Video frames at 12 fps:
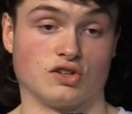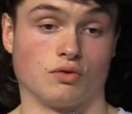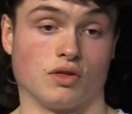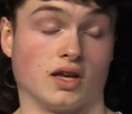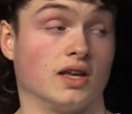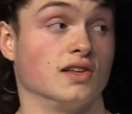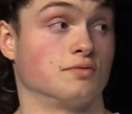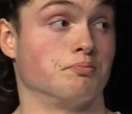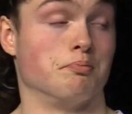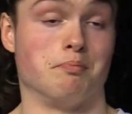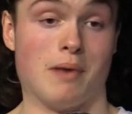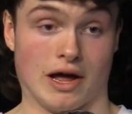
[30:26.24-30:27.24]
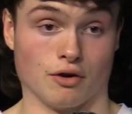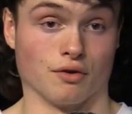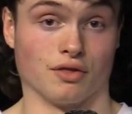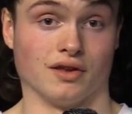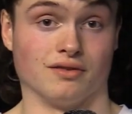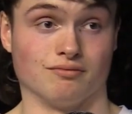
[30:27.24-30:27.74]
I do think he's
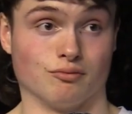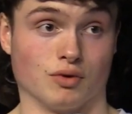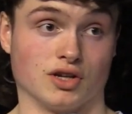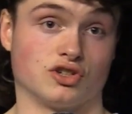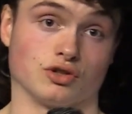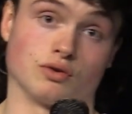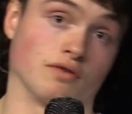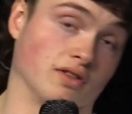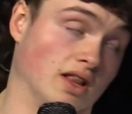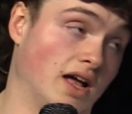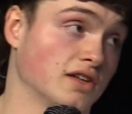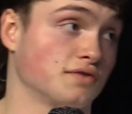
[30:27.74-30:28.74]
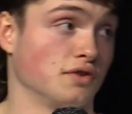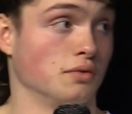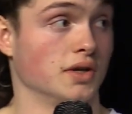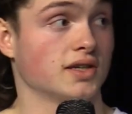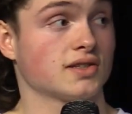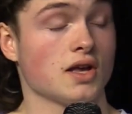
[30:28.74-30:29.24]
better than what he's shown over the last few
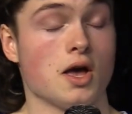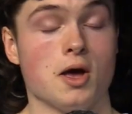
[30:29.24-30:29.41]
weeks,